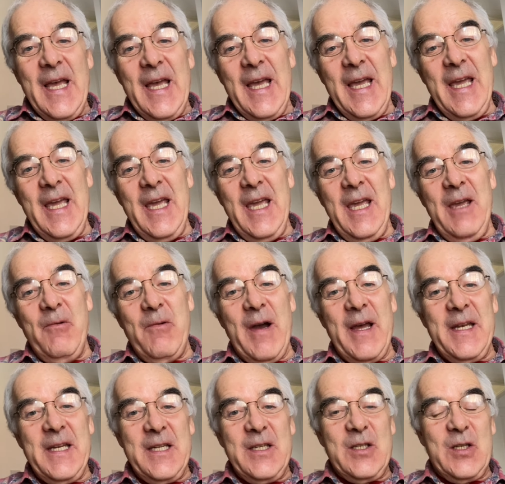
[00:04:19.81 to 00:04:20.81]
He
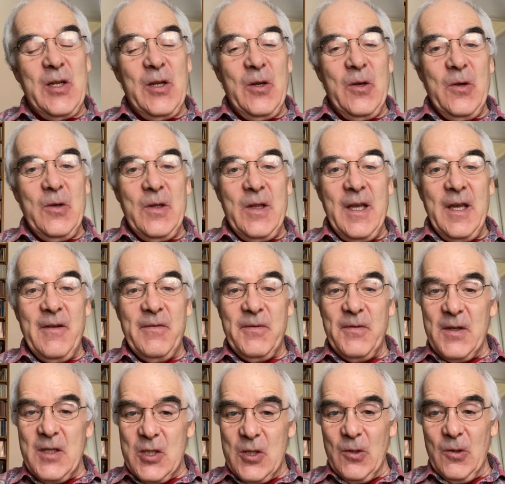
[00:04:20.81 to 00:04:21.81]
went to the
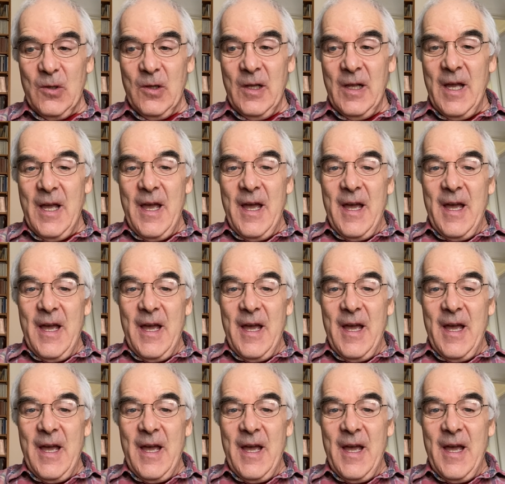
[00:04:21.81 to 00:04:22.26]
official,